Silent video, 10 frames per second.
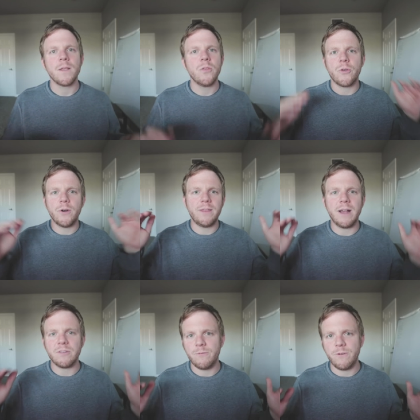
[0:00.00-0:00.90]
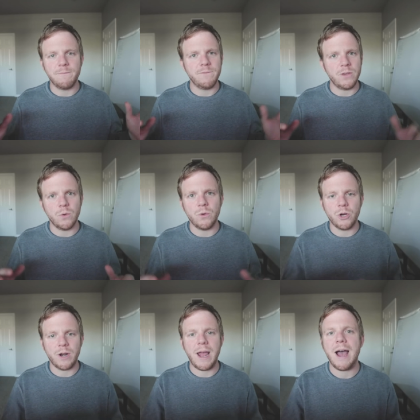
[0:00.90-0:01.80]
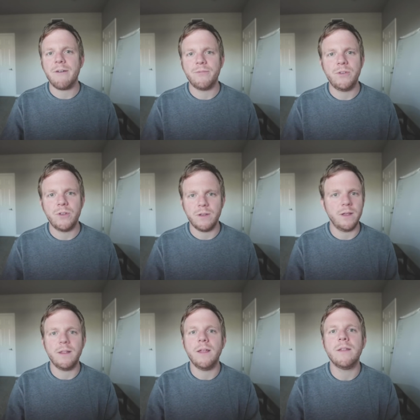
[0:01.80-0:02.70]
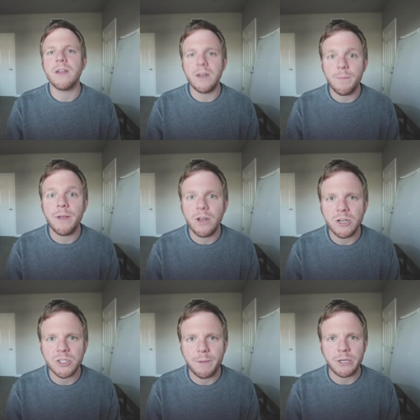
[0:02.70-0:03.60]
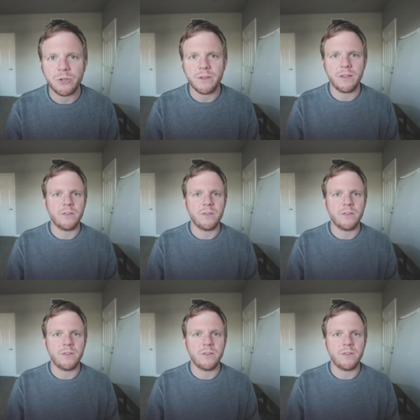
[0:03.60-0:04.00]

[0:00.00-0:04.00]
30,000 foot view, you're going to have to, it's going to depend on your specialty.